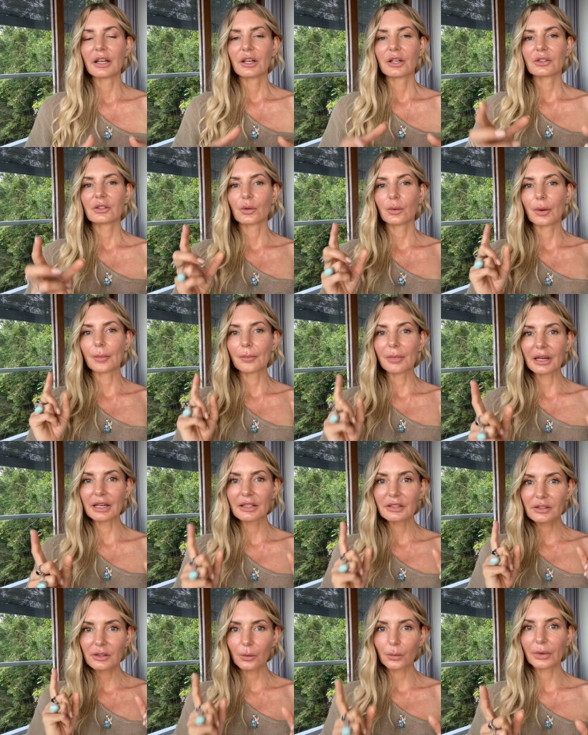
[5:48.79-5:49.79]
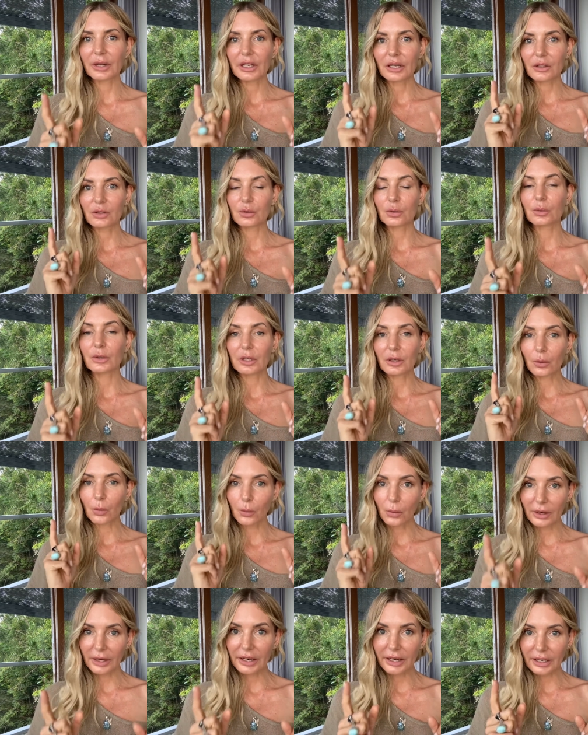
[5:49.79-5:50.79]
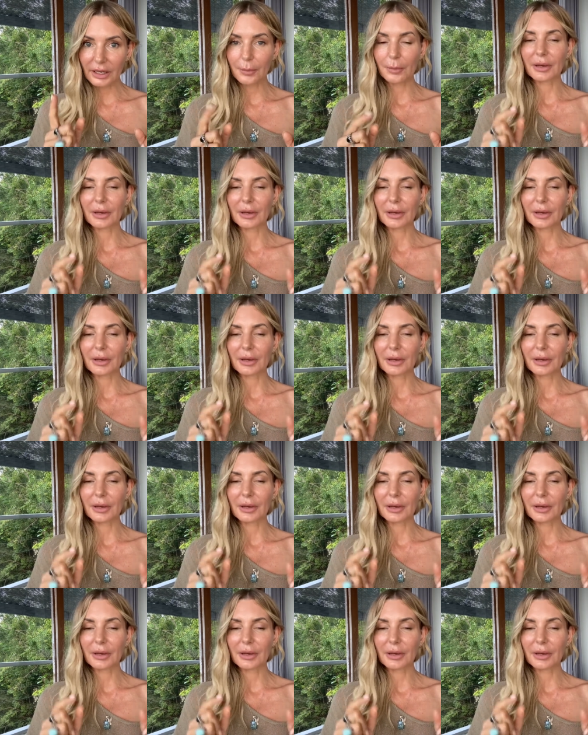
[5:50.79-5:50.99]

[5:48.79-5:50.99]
So it means that we can do it in a week,